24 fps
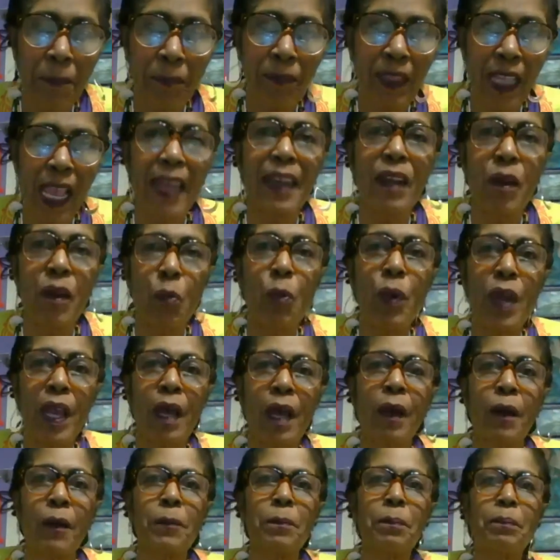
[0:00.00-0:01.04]
And it will.
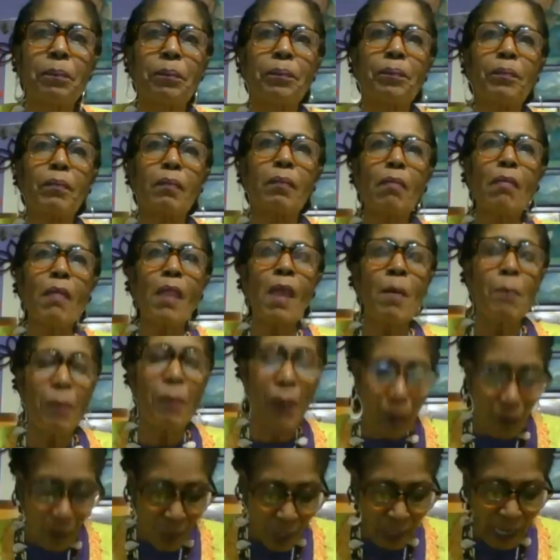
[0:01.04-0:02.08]
But
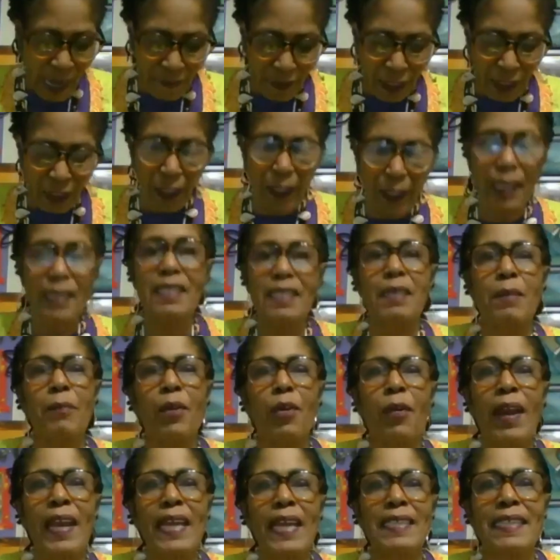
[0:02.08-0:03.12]
we're going to have to look at some
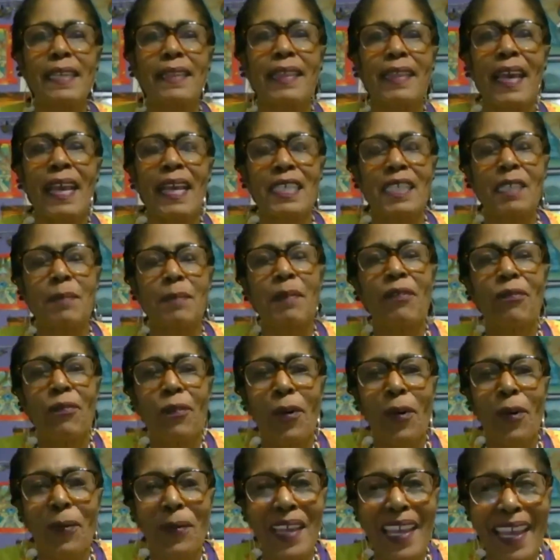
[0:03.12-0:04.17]
crazy things
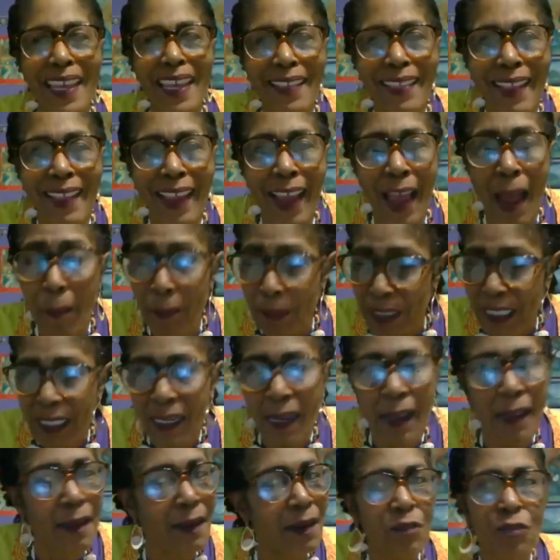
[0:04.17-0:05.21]
before we get there. I'm going to
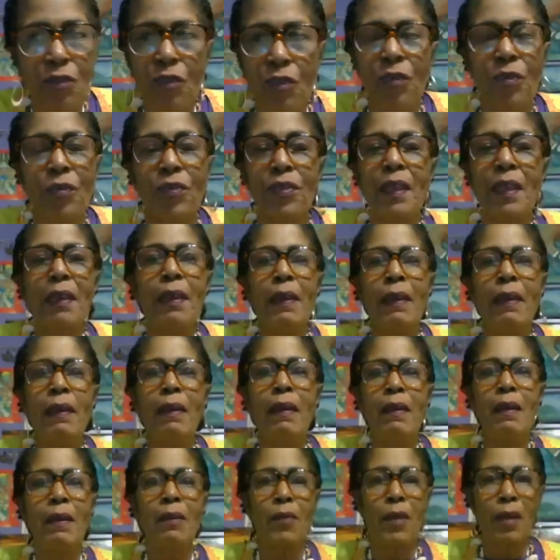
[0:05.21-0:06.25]
tell you the truth.
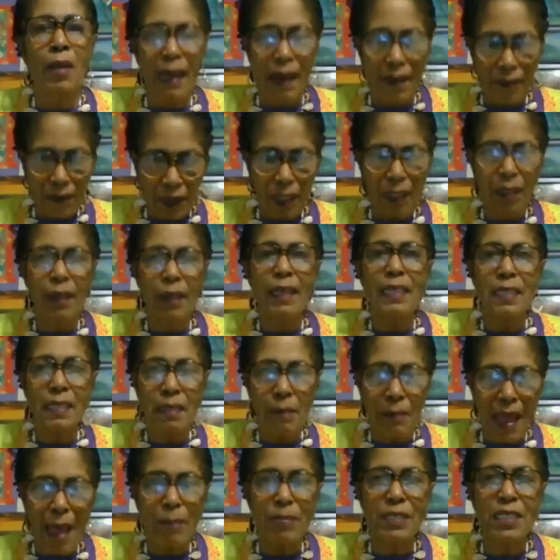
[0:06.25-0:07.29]
We're going to have to look at
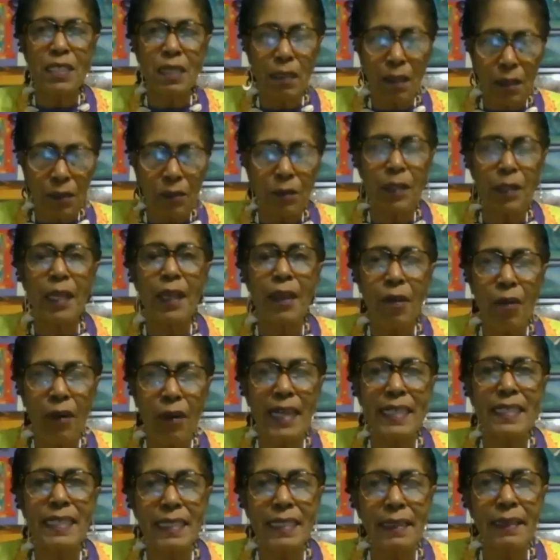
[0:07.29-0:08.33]
some absolutely
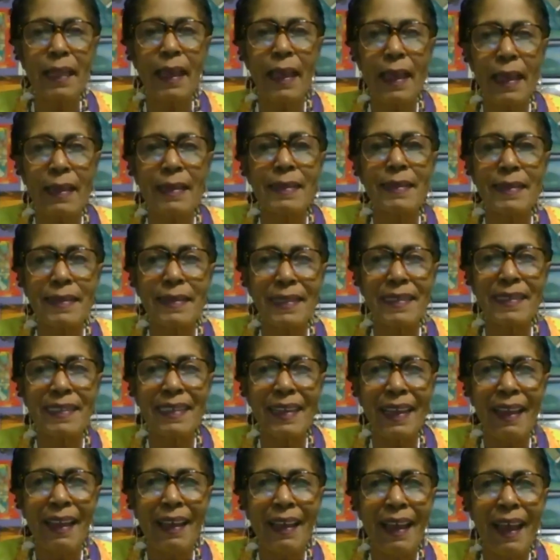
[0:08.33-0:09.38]
crazy things.
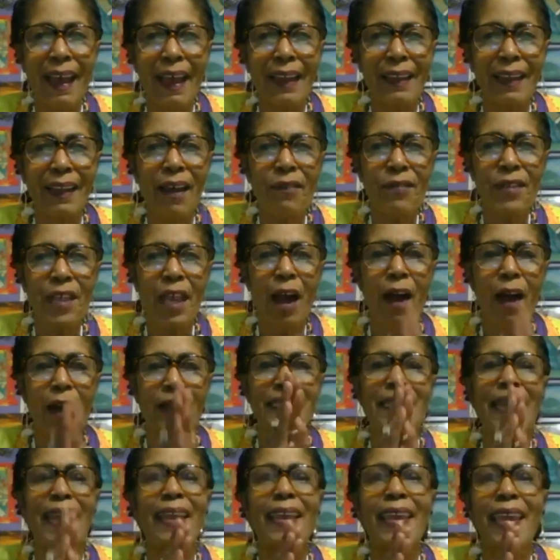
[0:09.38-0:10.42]
I love y'all.
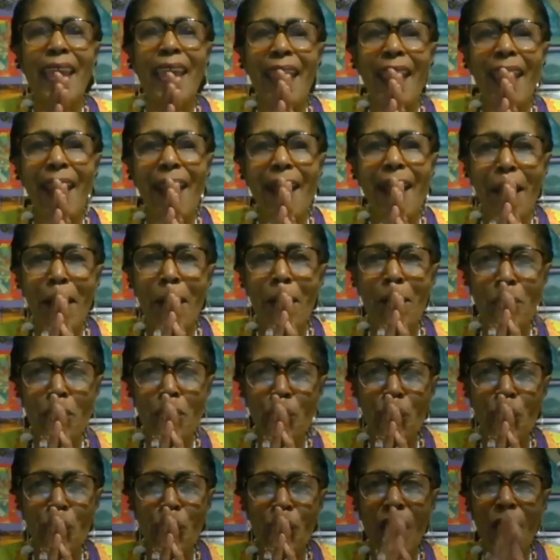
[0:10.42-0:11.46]
Take care.
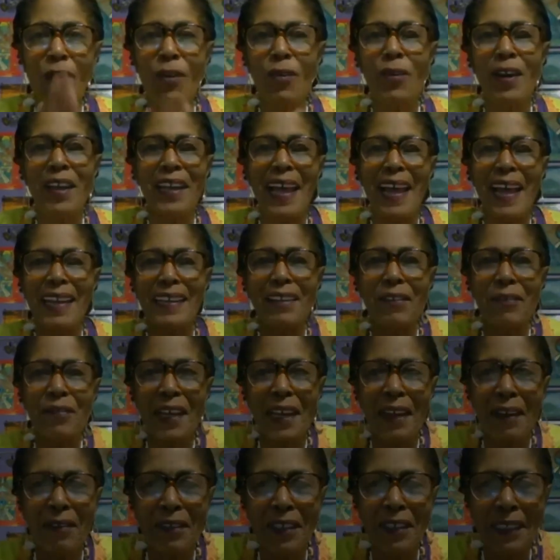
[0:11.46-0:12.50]
Wakanda
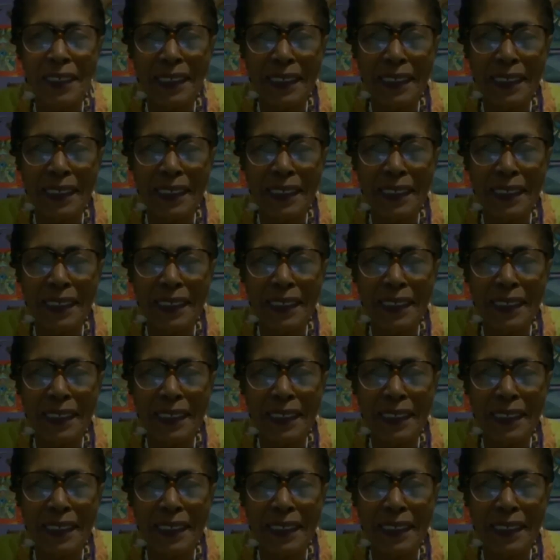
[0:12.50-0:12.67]
forever.